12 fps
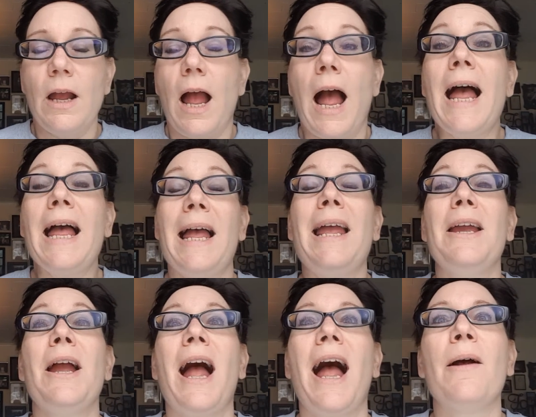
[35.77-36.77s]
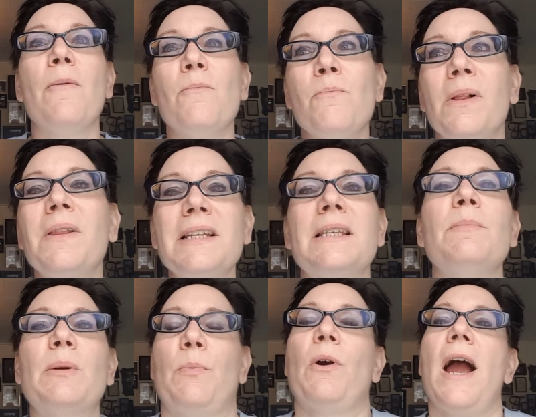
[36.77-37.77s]
I, I Melissa
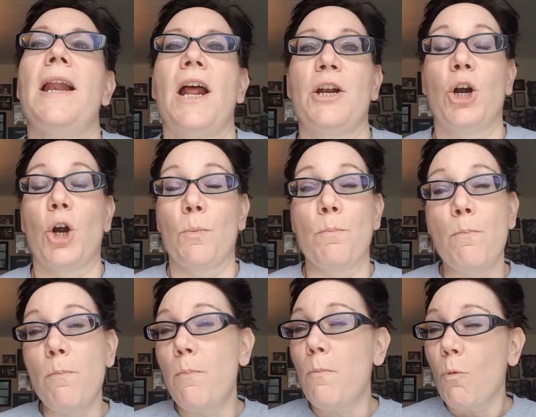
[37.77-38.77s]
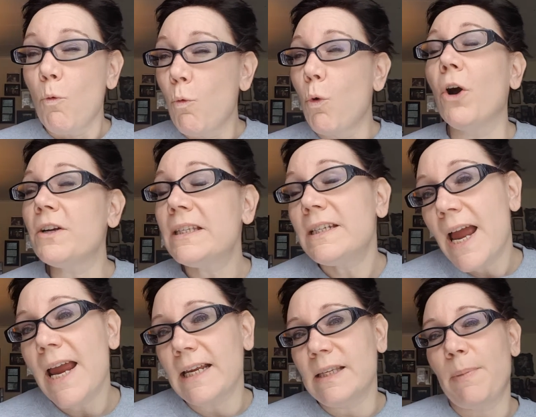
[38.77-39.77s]
McBride on her worst
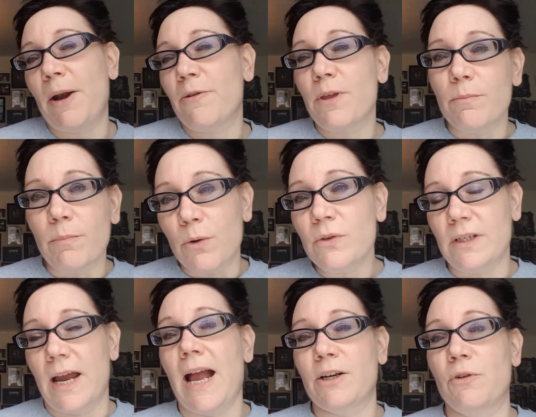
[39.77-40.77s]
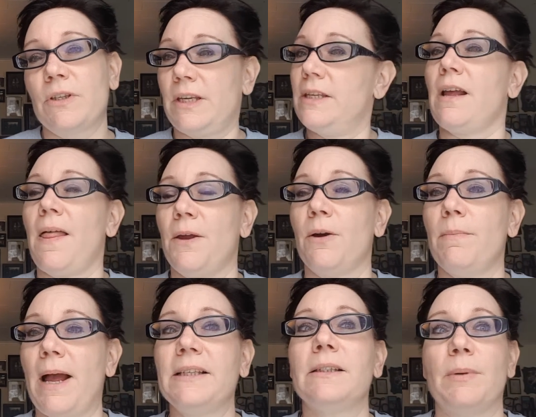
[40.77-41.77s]
day is better than most actresses on their
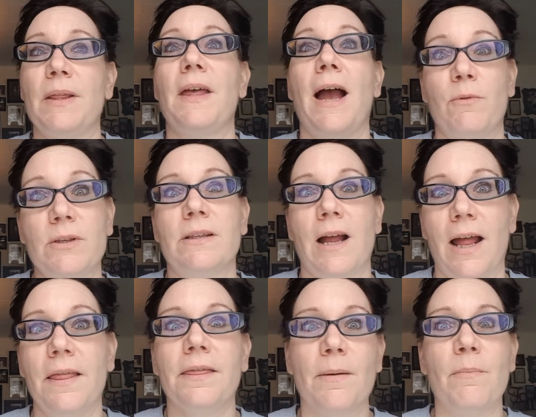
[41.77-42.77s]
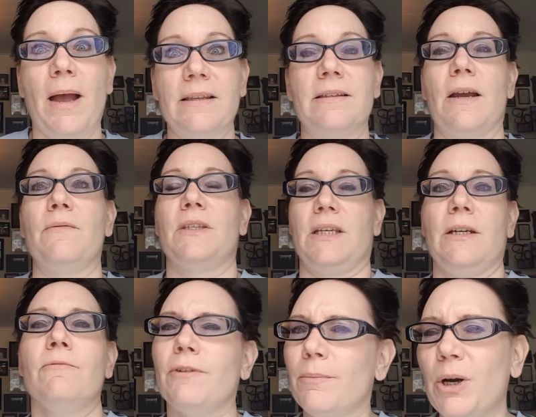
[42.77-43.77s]
best, but that was not the best I've
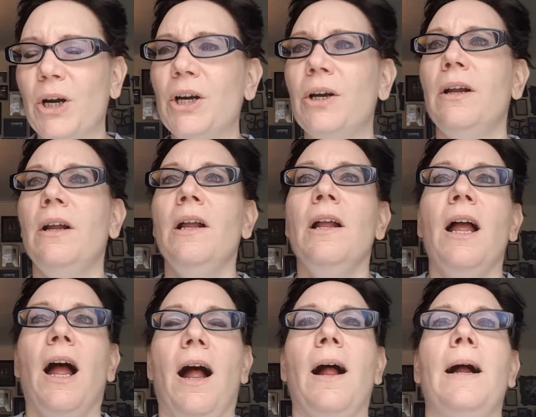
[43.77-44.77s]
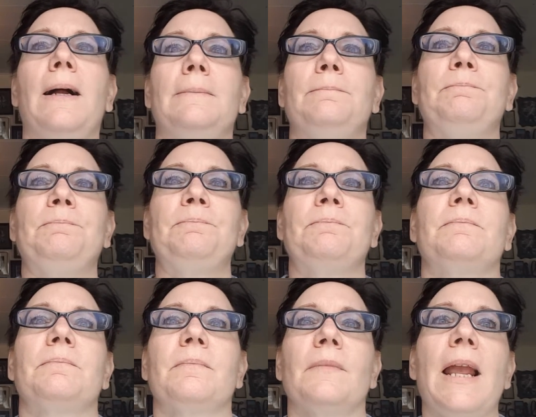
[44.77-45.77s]
seen from her. Um,
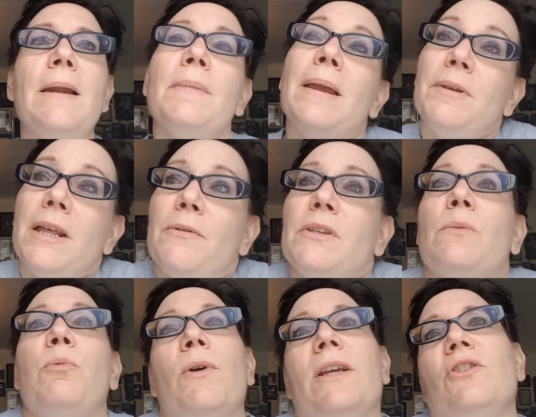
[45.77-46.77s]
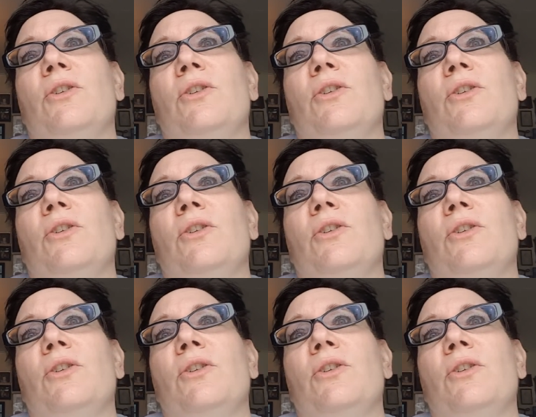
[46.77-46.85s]
and maybe that was the point.